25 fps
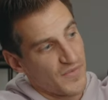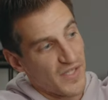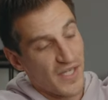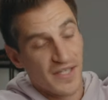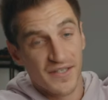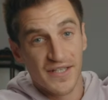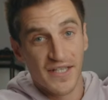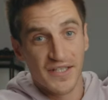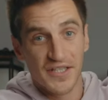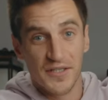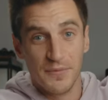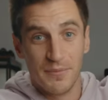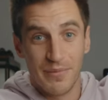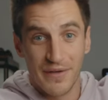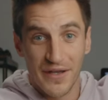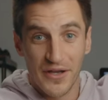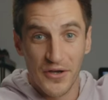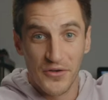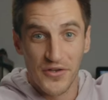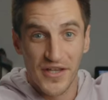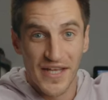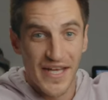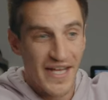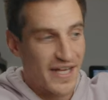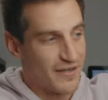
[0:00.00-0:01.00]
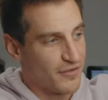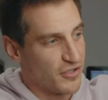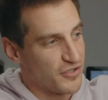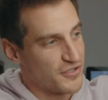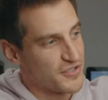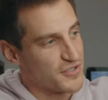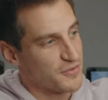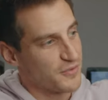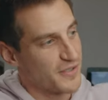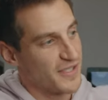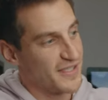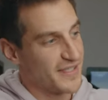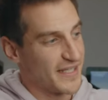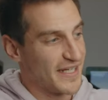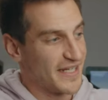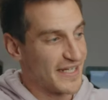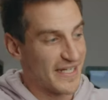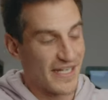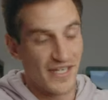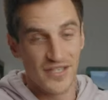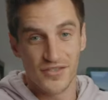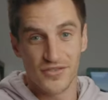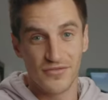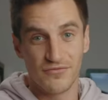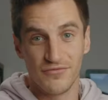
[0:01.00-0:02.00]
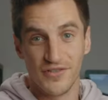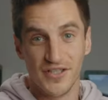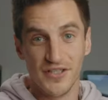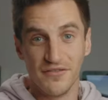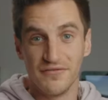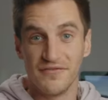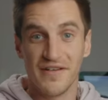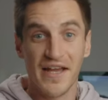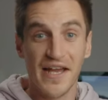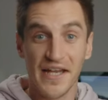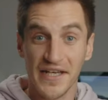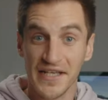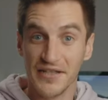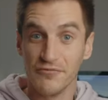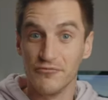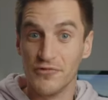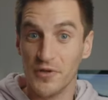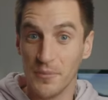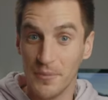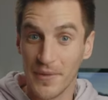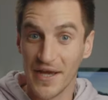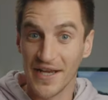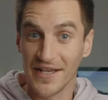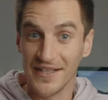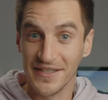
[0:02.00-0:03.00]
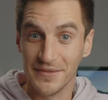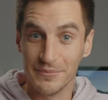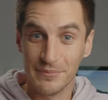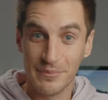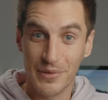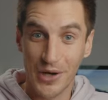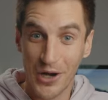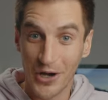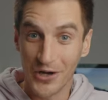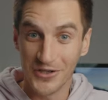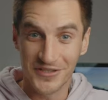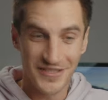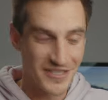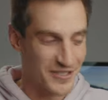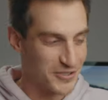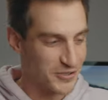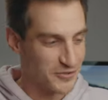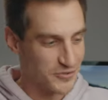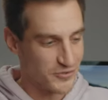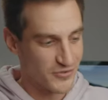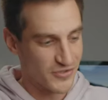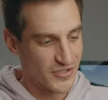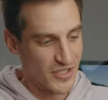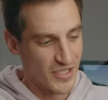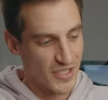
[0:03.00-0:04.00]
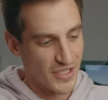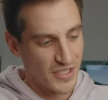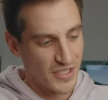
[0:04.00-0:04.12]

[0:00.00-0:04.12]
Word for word: and then you blow the air onto it and that gets rid of any remaining particles.